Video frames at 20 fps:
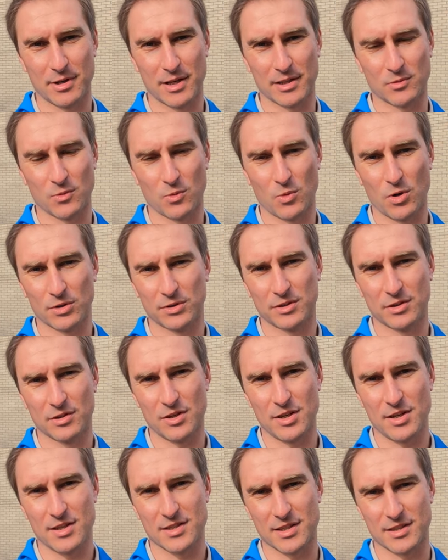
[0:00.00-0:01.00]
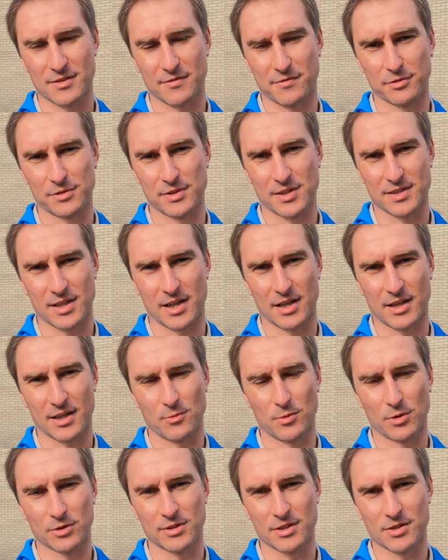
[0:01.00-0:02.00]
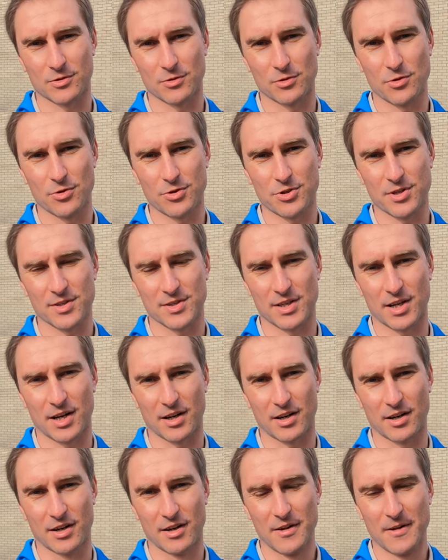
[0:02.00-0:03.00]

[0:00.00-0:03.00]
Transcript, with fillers: and what the reasons for this are and what the solutions are.